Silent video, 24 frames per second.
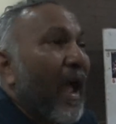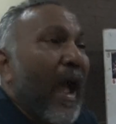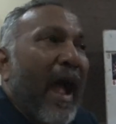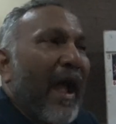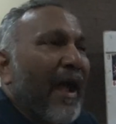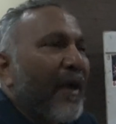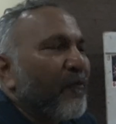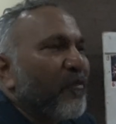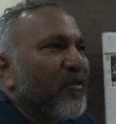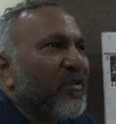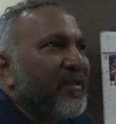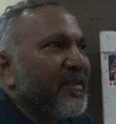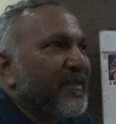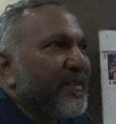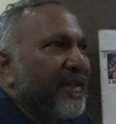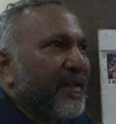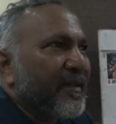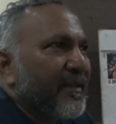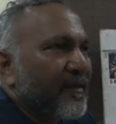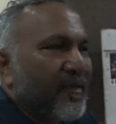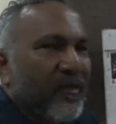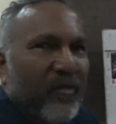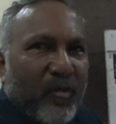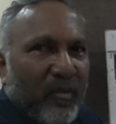I wouldn't say
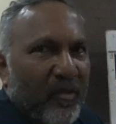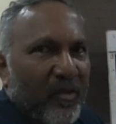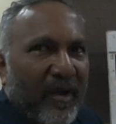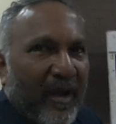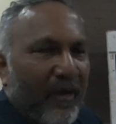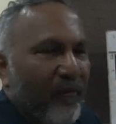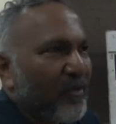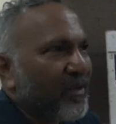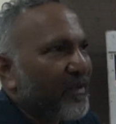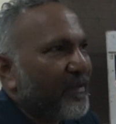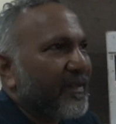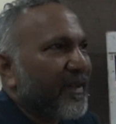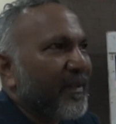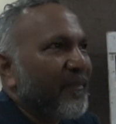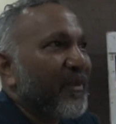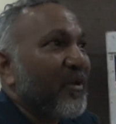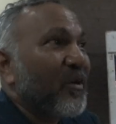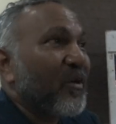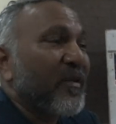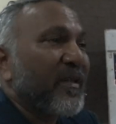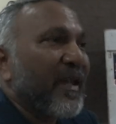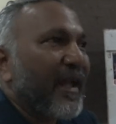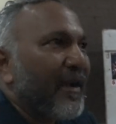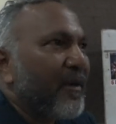so. I would say,
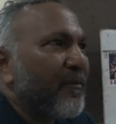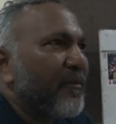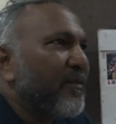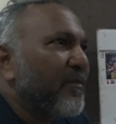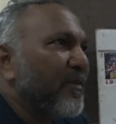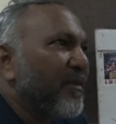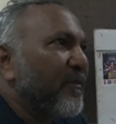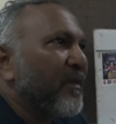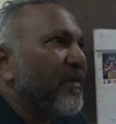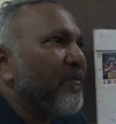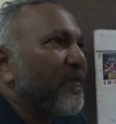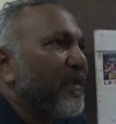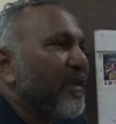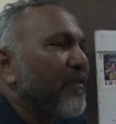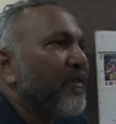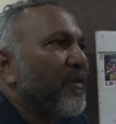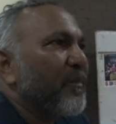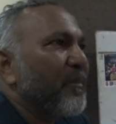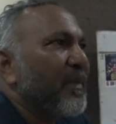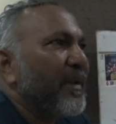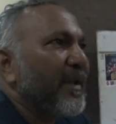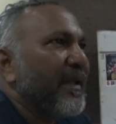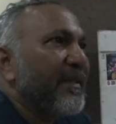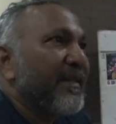because I remember when we were
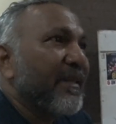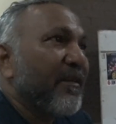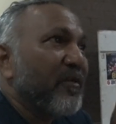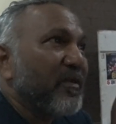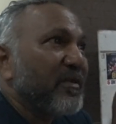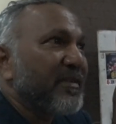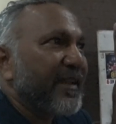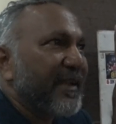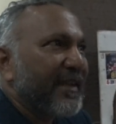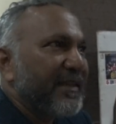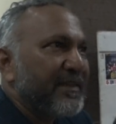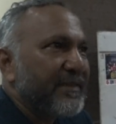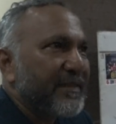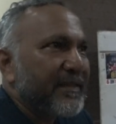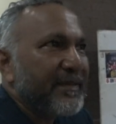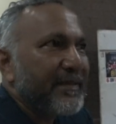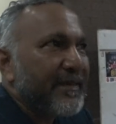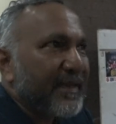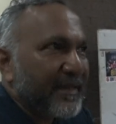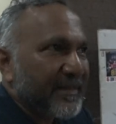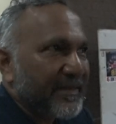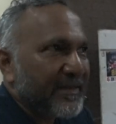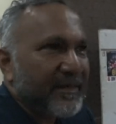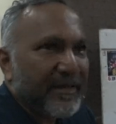playing, there was Angel
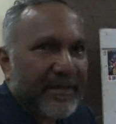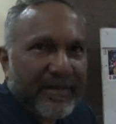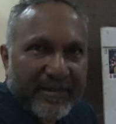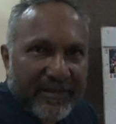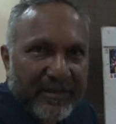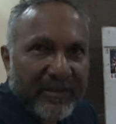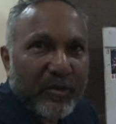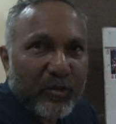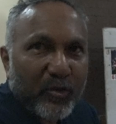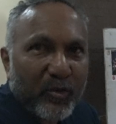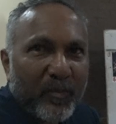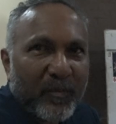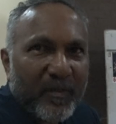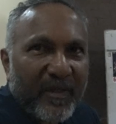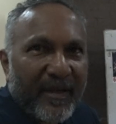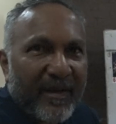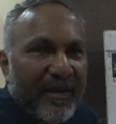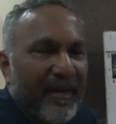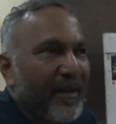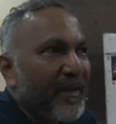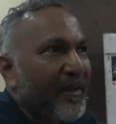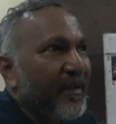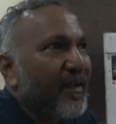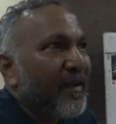Dust, another group there.
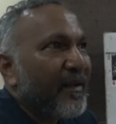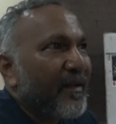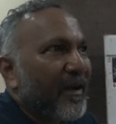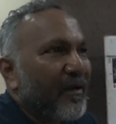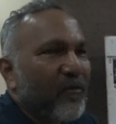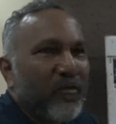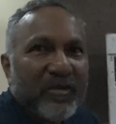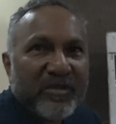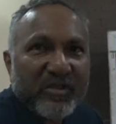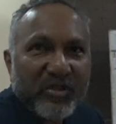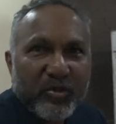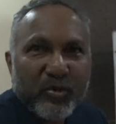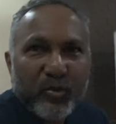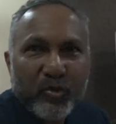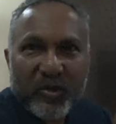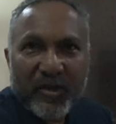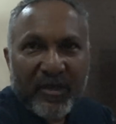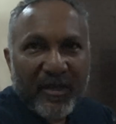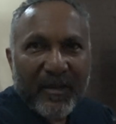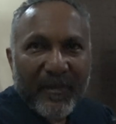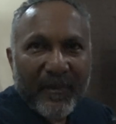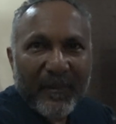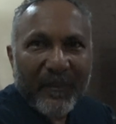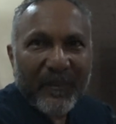That was Jude.
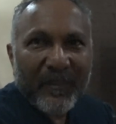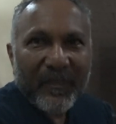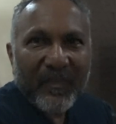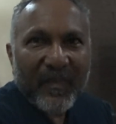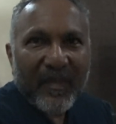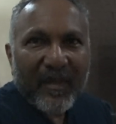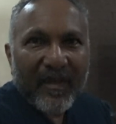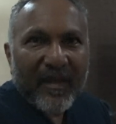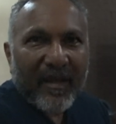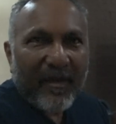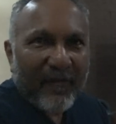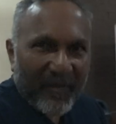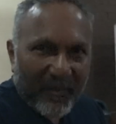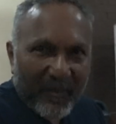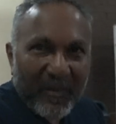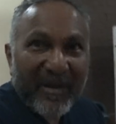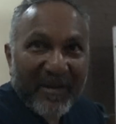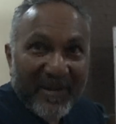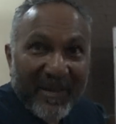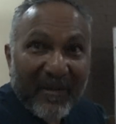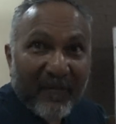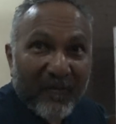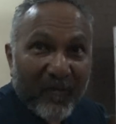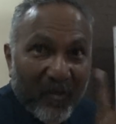We
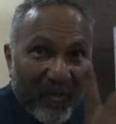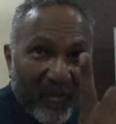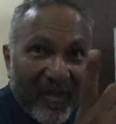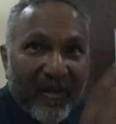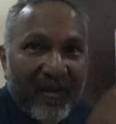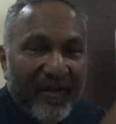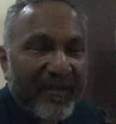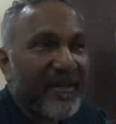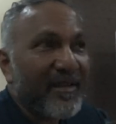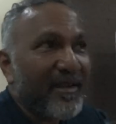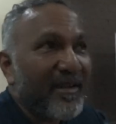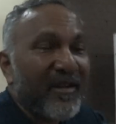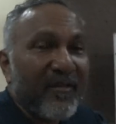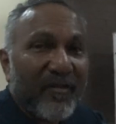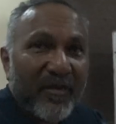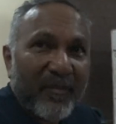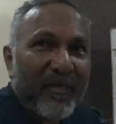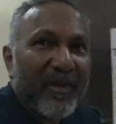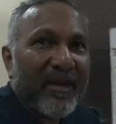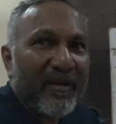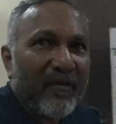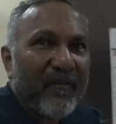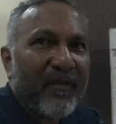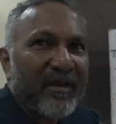played there for the... Generally, we
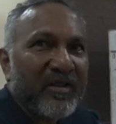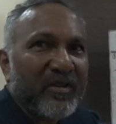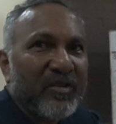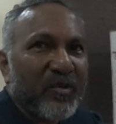played one.